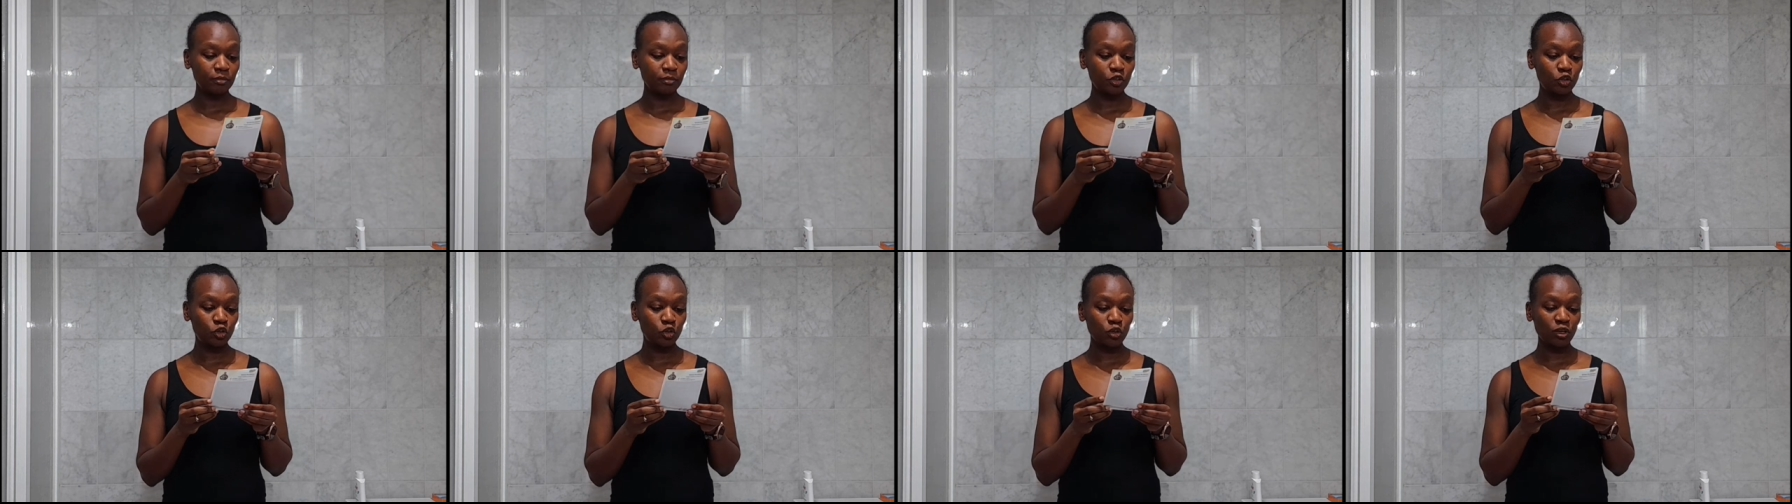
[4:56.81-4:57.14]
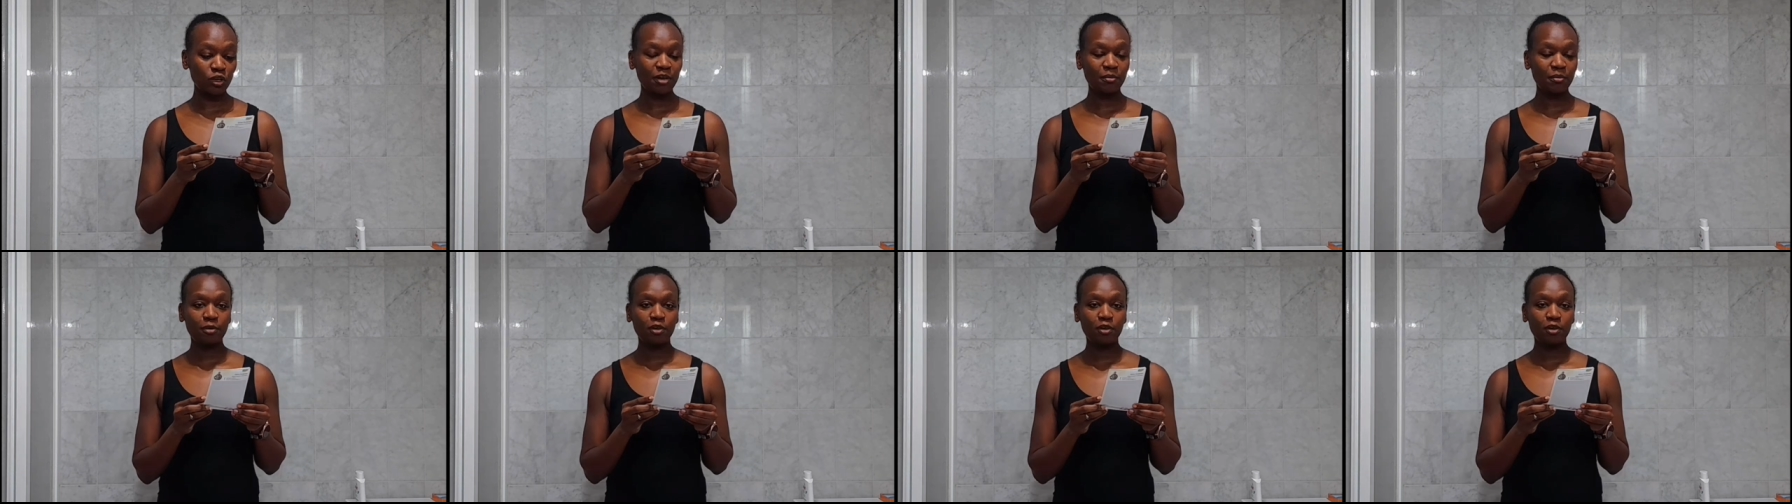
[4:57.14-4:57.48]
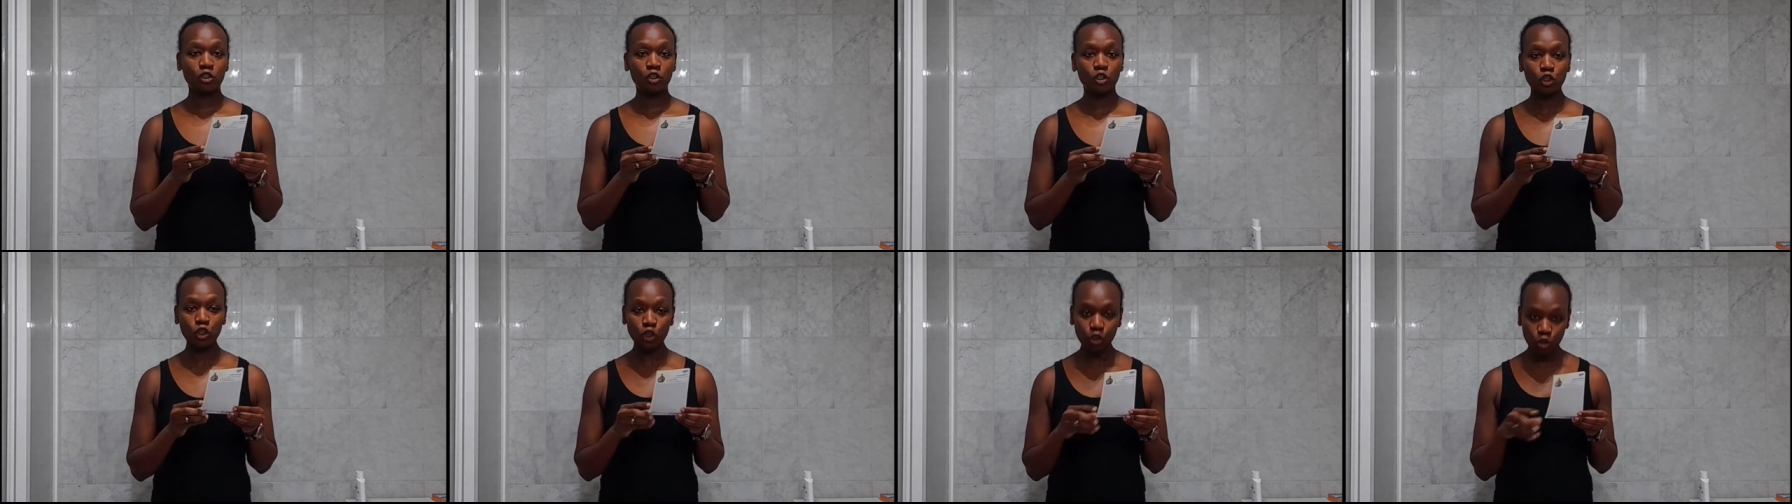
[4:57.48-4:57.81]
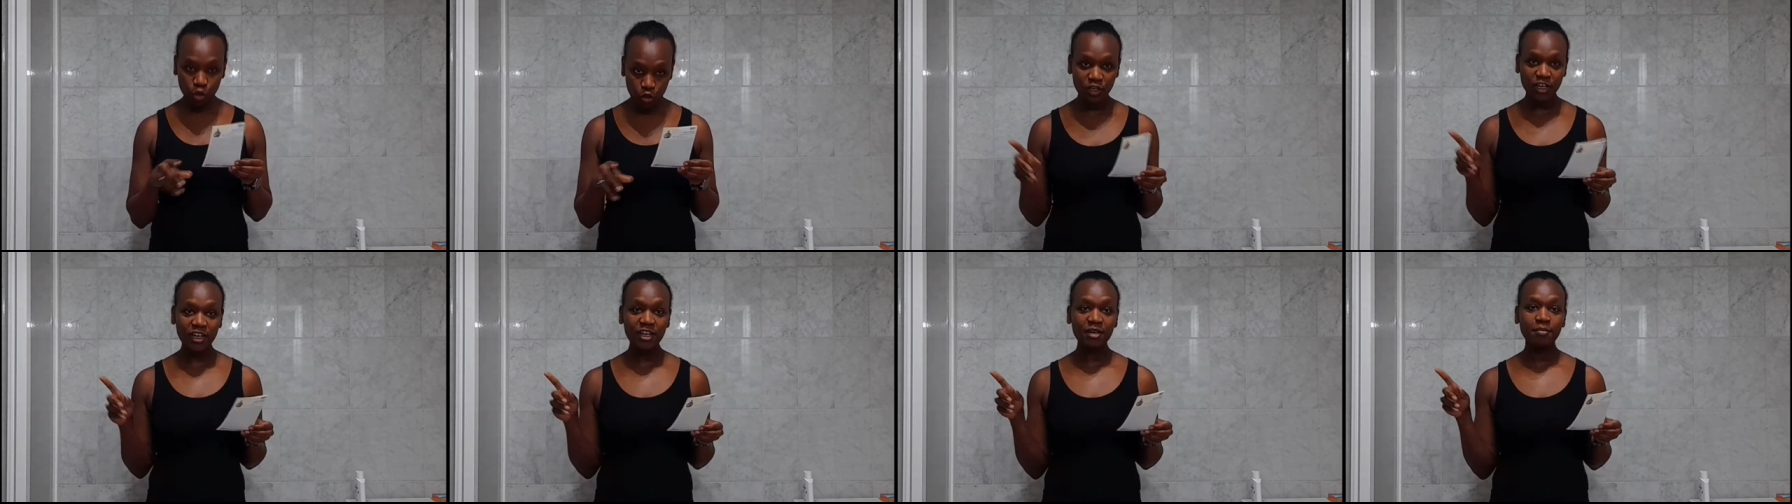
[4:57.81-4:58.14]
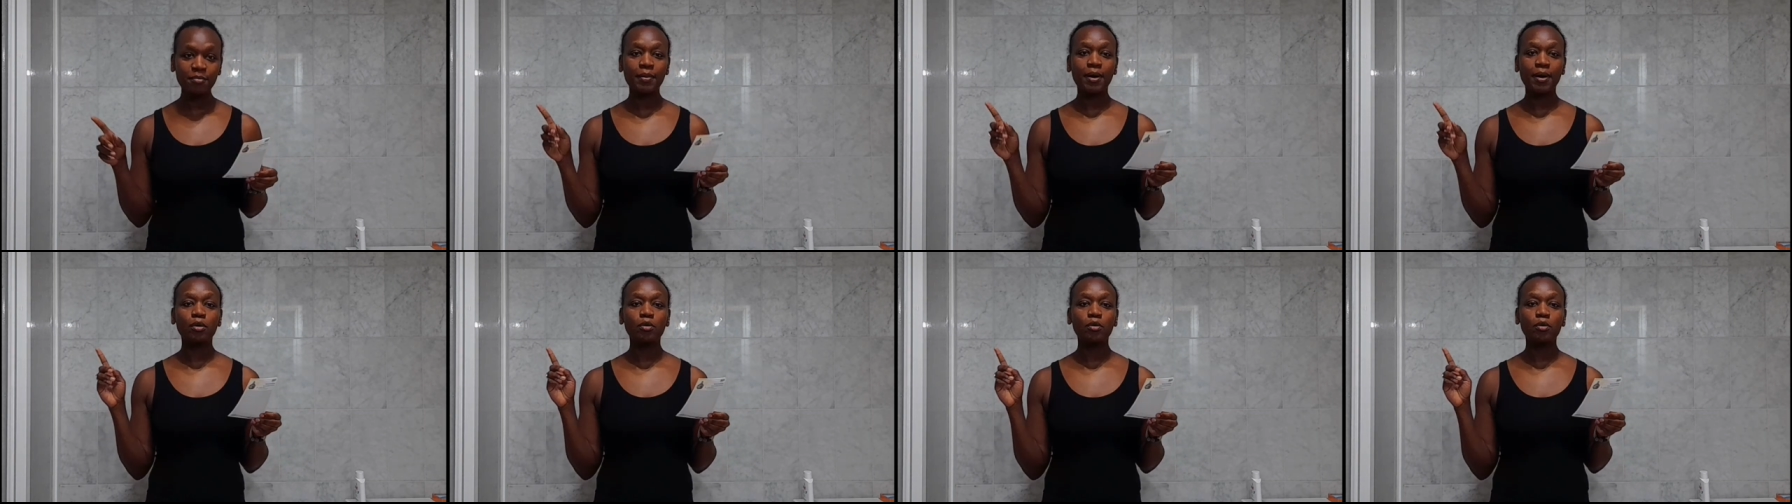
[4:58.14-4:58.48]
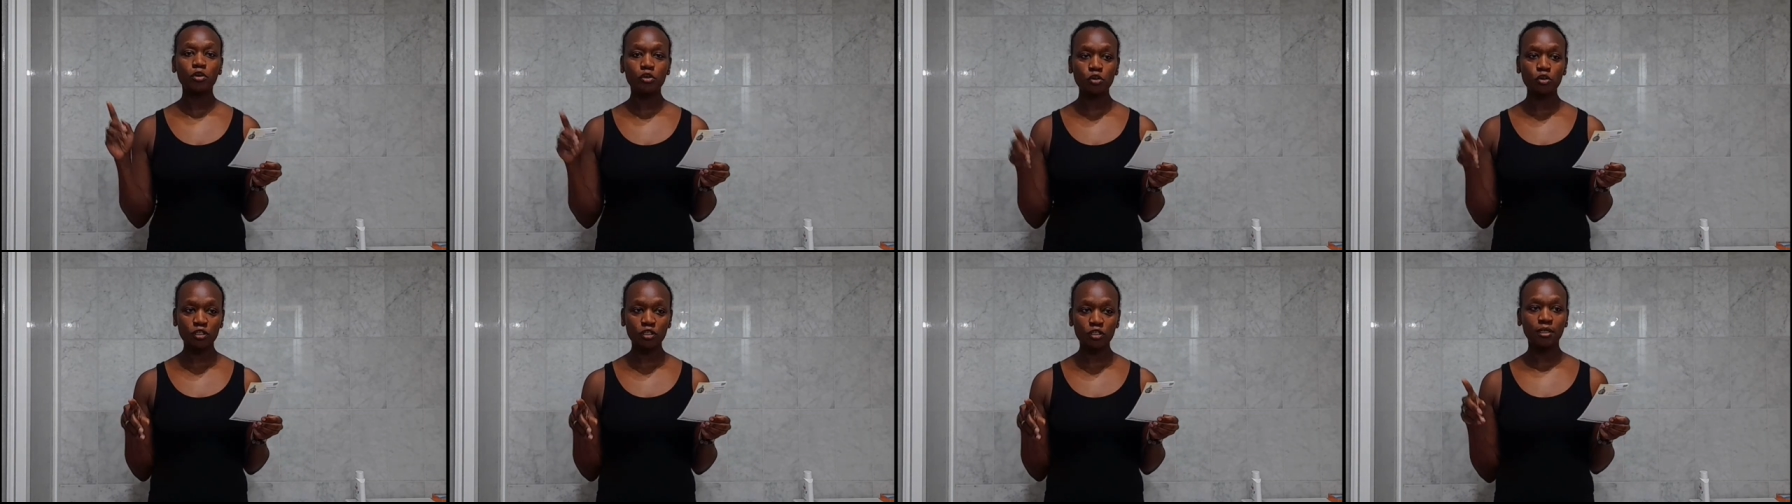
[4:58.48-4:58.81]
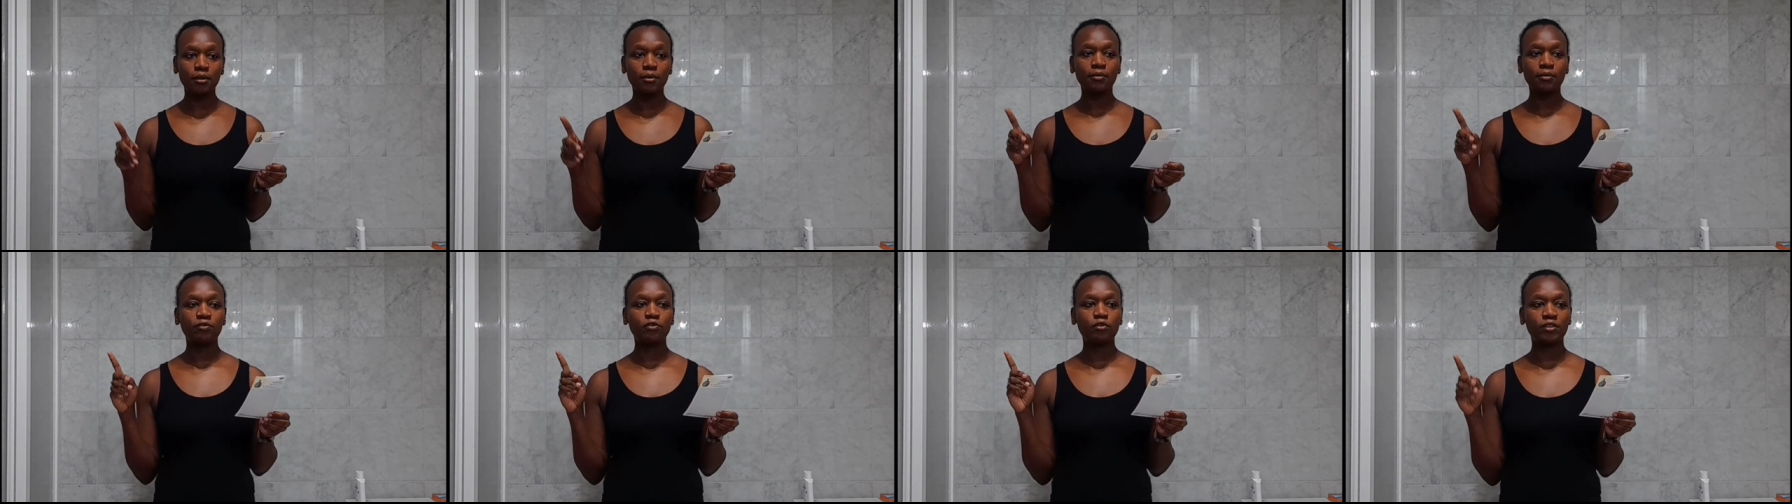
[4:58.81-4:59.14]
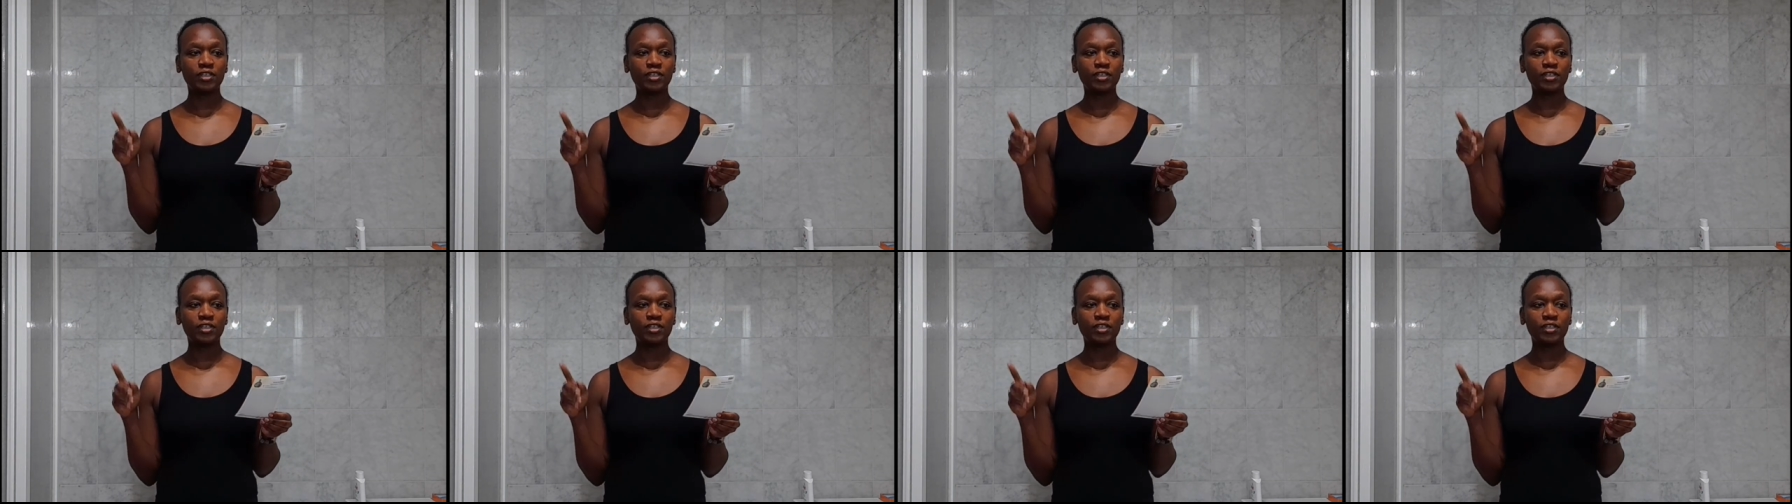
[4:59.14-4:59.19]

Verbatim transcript: don't Jugendbau für